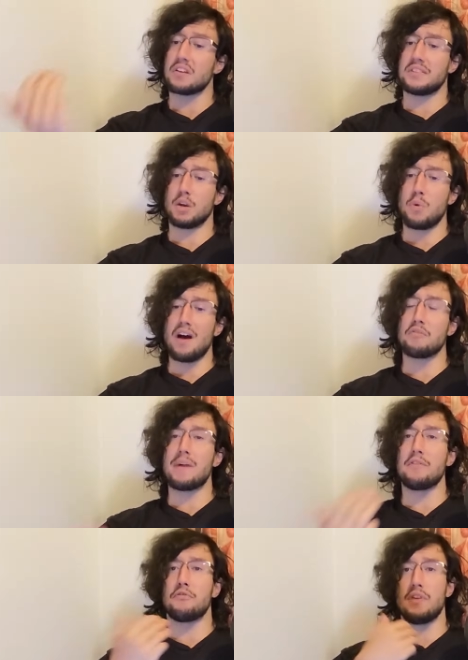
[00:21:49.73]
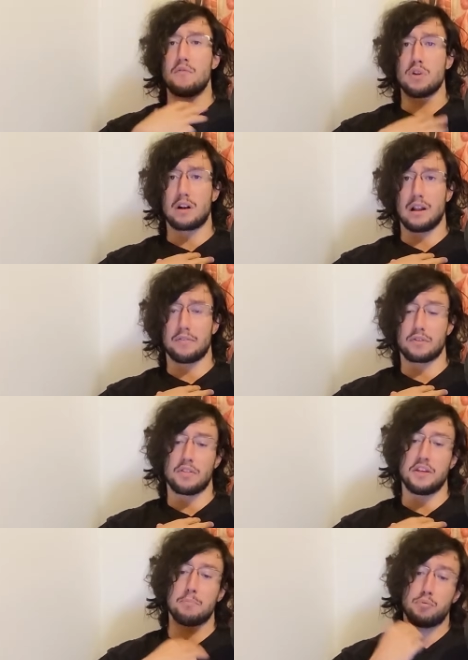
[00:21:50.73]
Then we have my favorite lift,
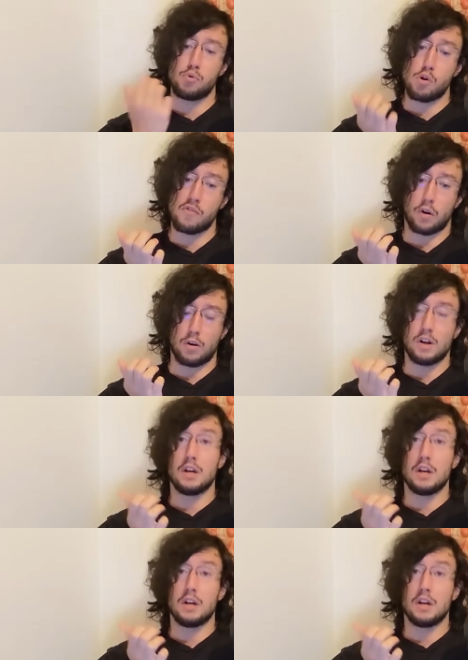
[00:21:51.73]
the pullover.